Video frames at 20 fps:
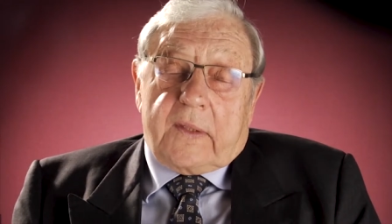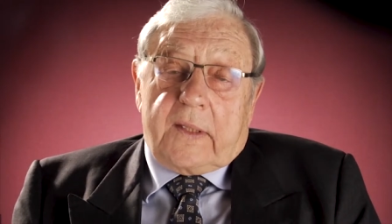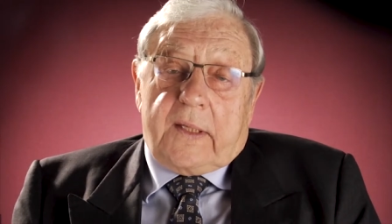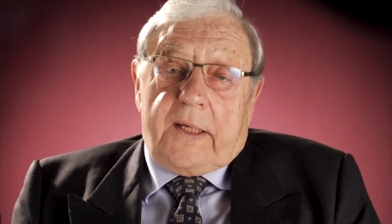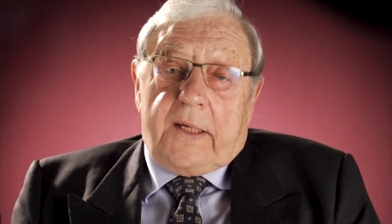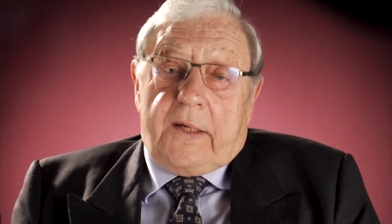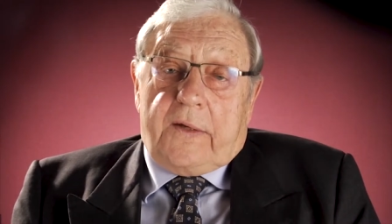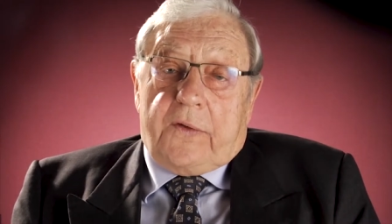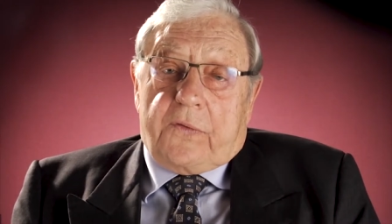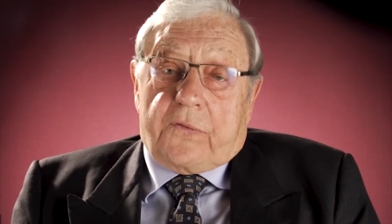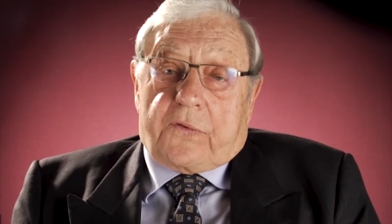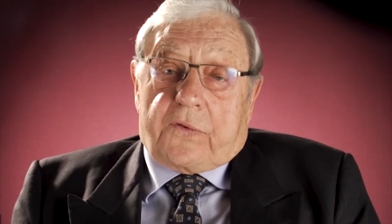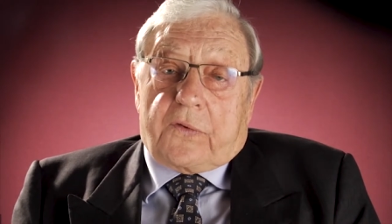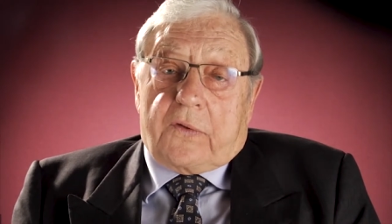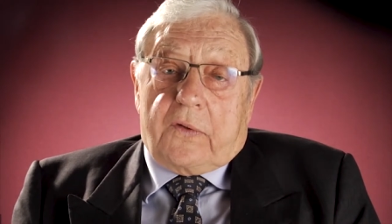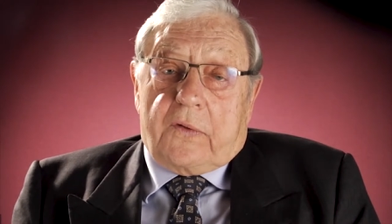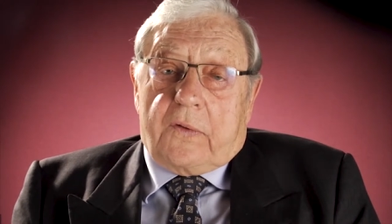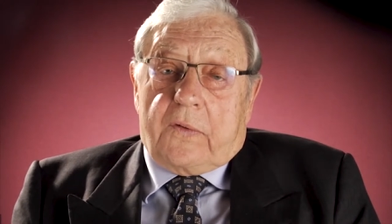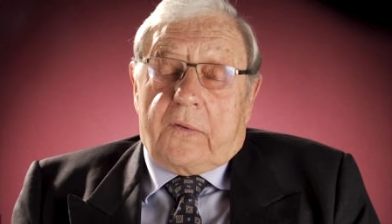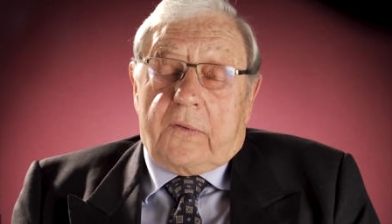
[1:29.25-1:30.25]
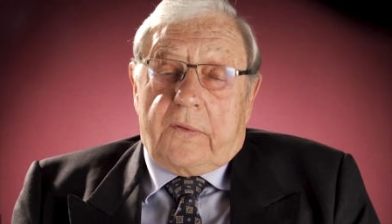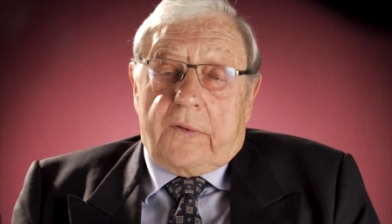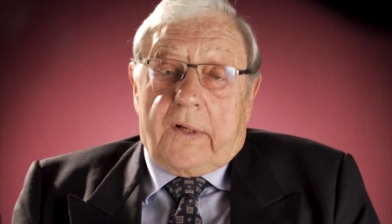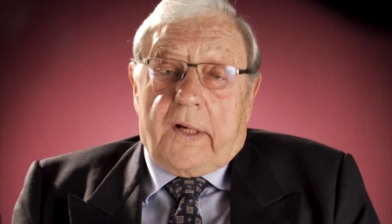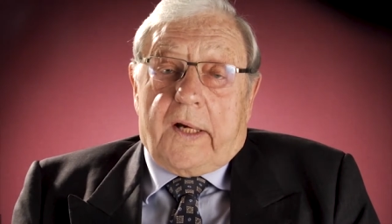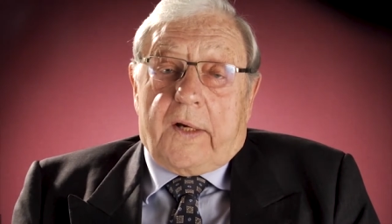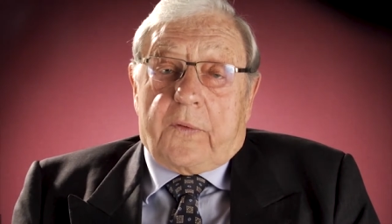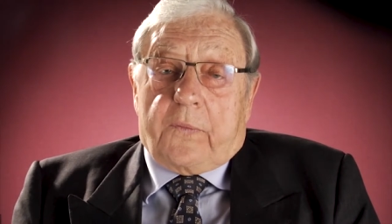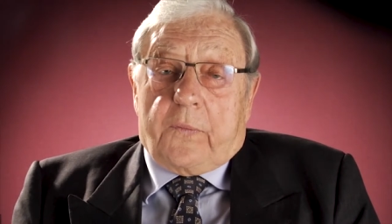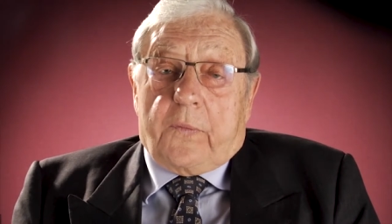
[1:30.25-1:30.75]
is
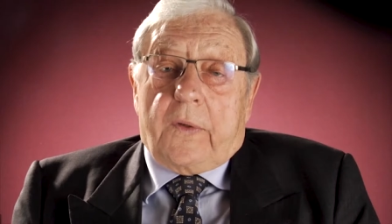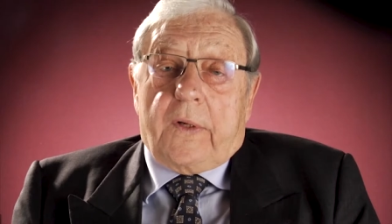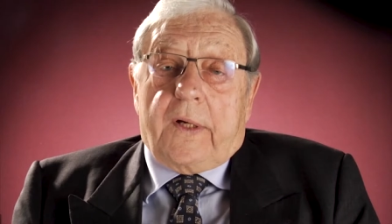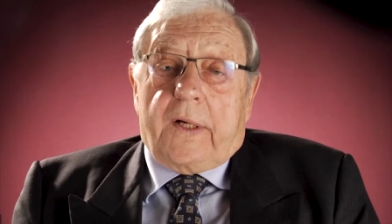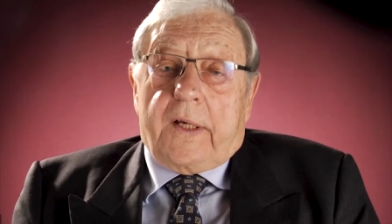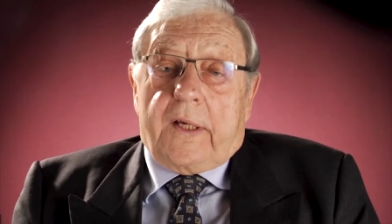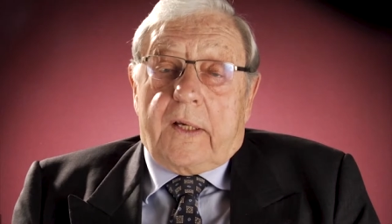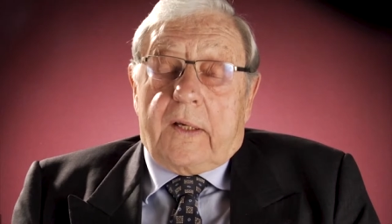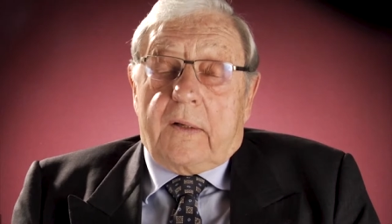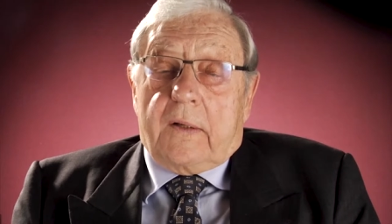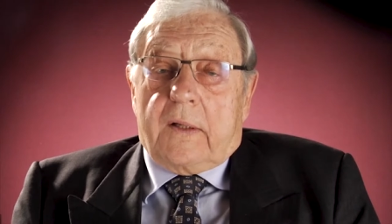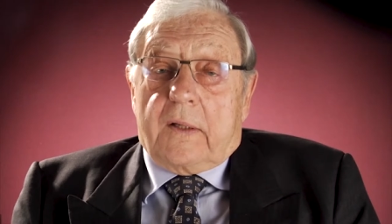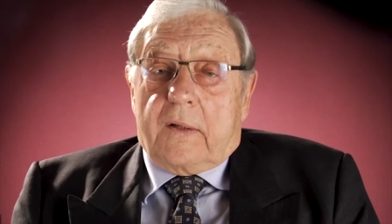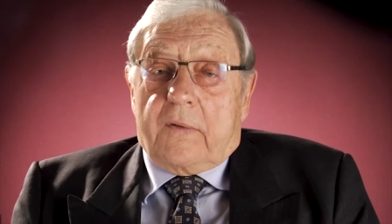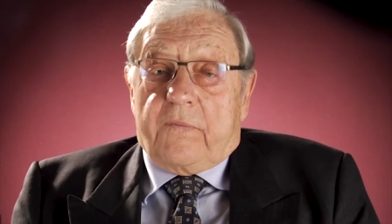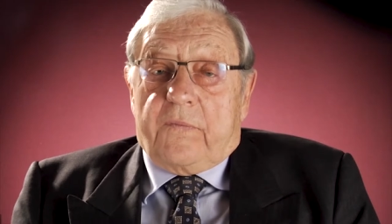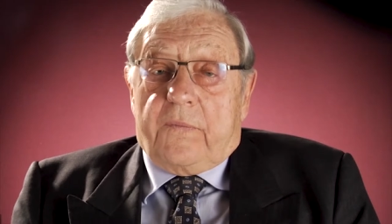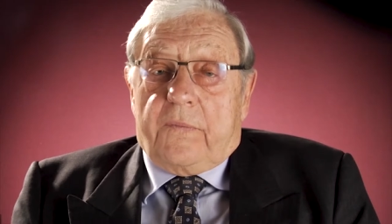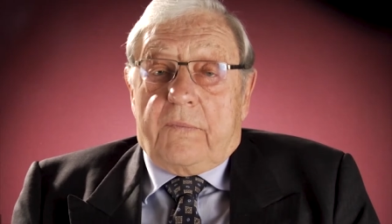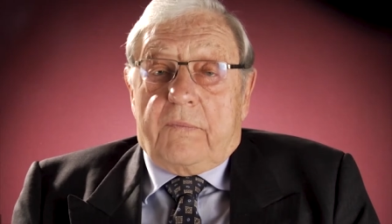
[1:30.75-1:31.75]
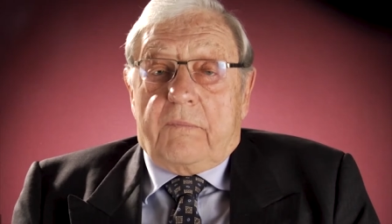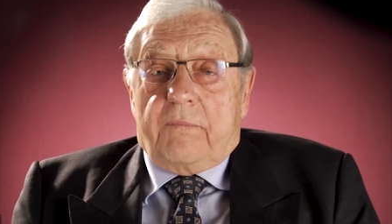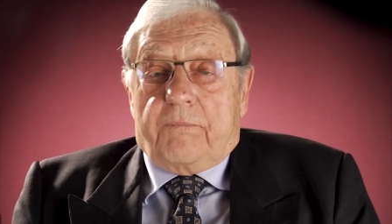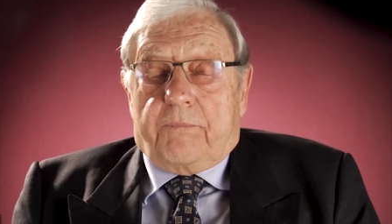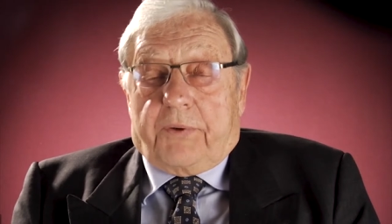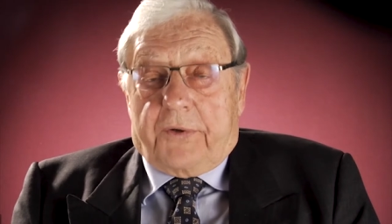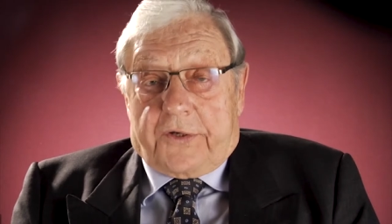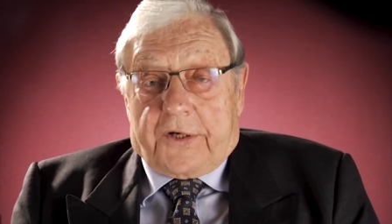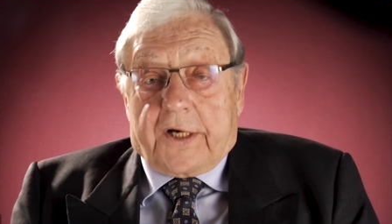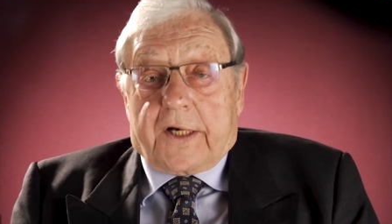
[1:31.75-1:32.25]
not really
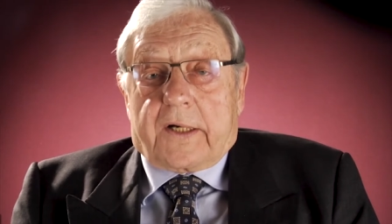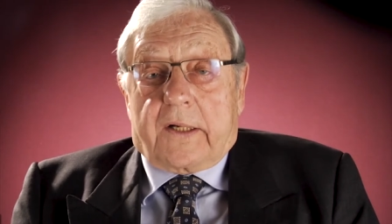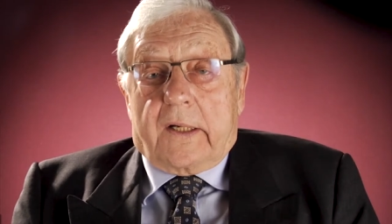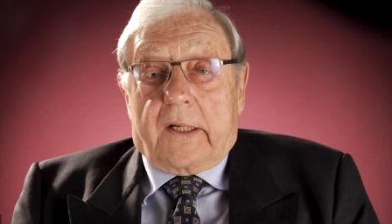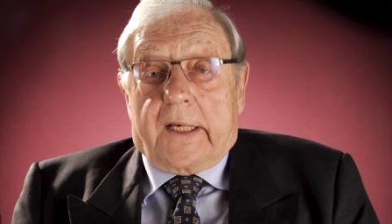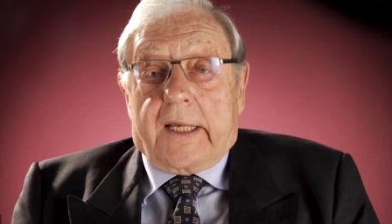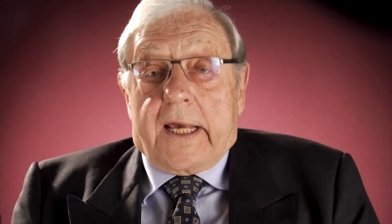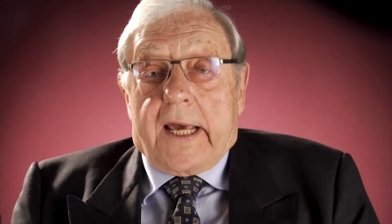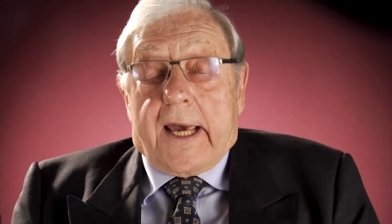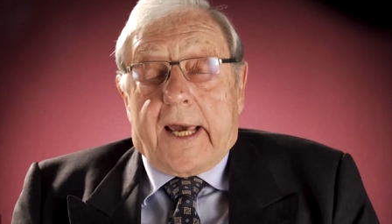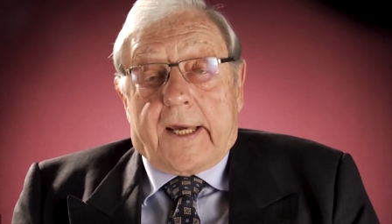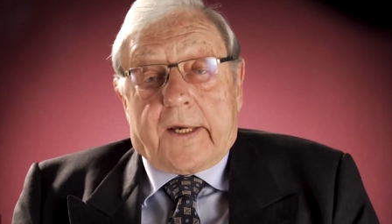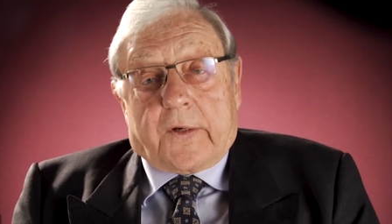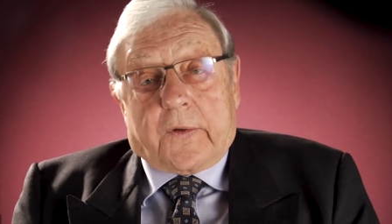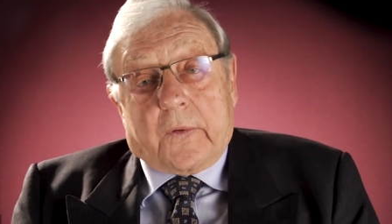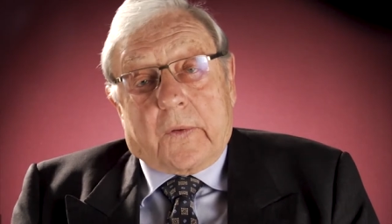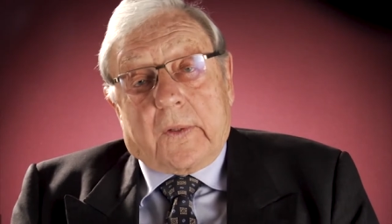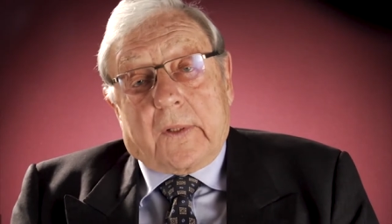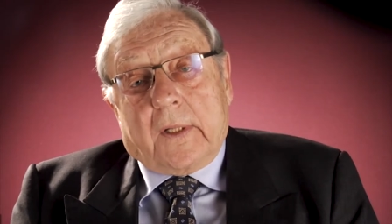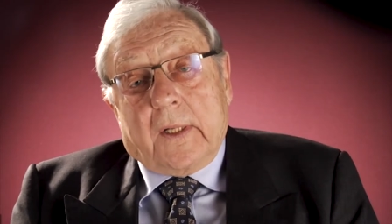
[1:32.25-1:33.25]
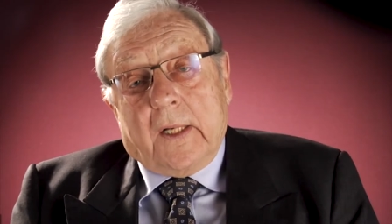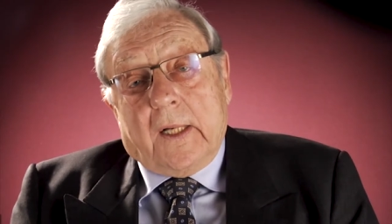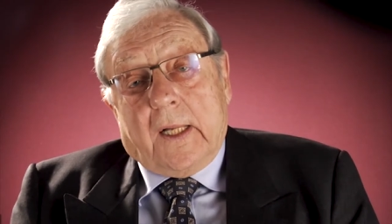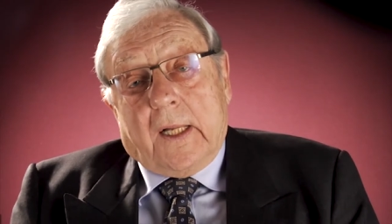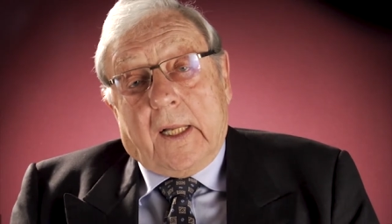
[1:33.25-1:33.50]
particularly accurate.